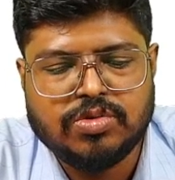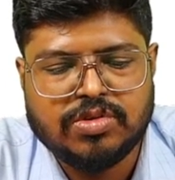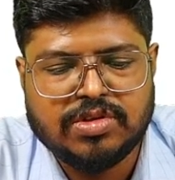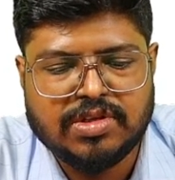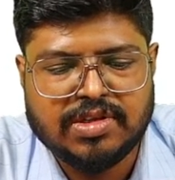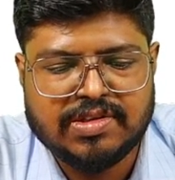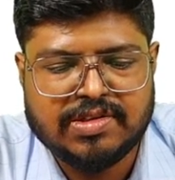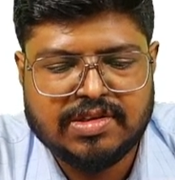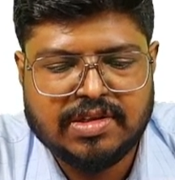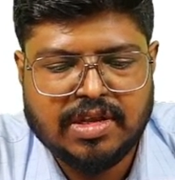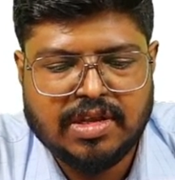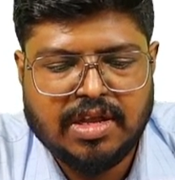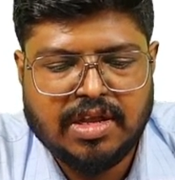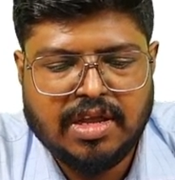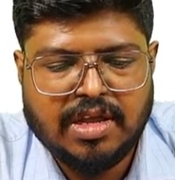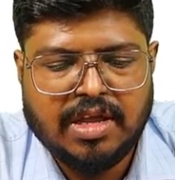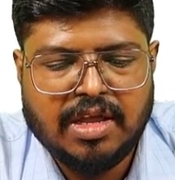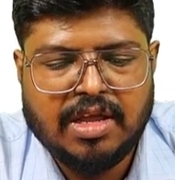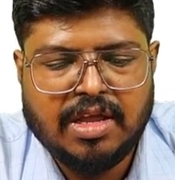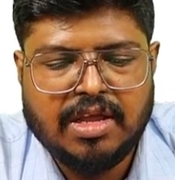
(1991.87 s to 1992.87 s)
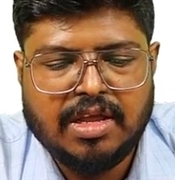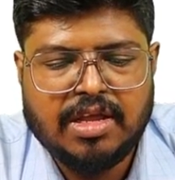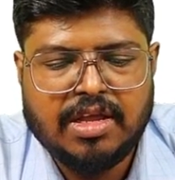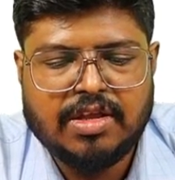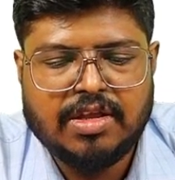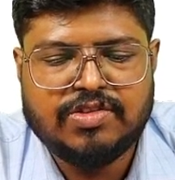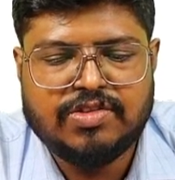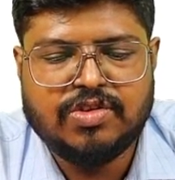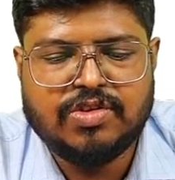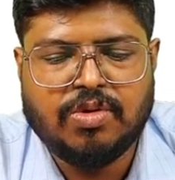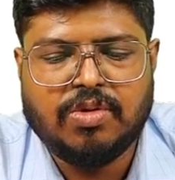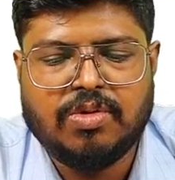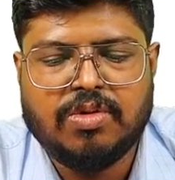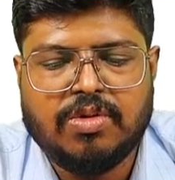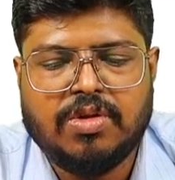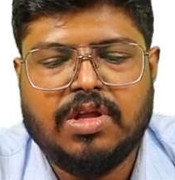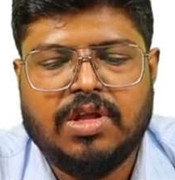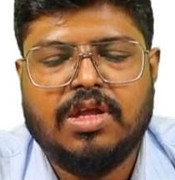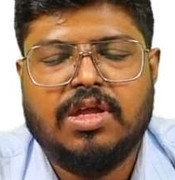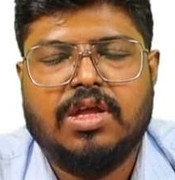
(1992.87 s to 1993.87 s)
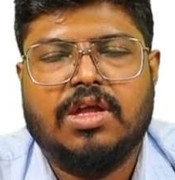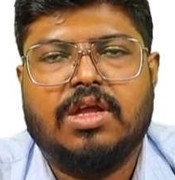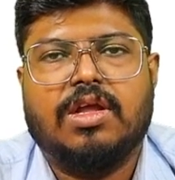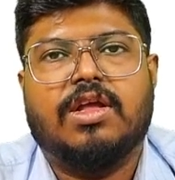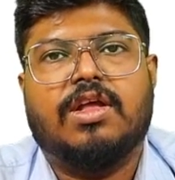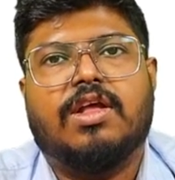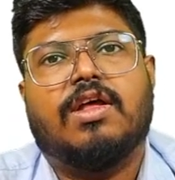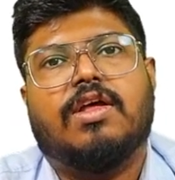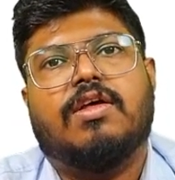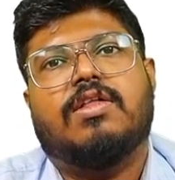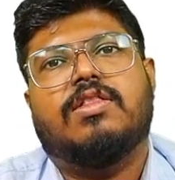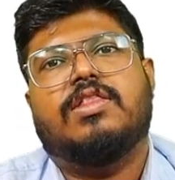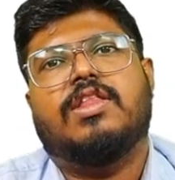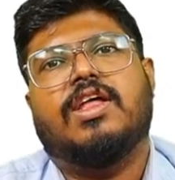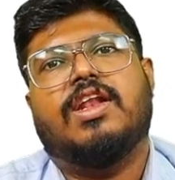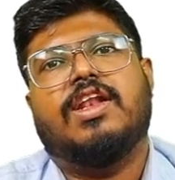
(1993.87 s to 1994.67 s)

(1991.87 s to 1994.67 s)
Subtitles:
is. So, the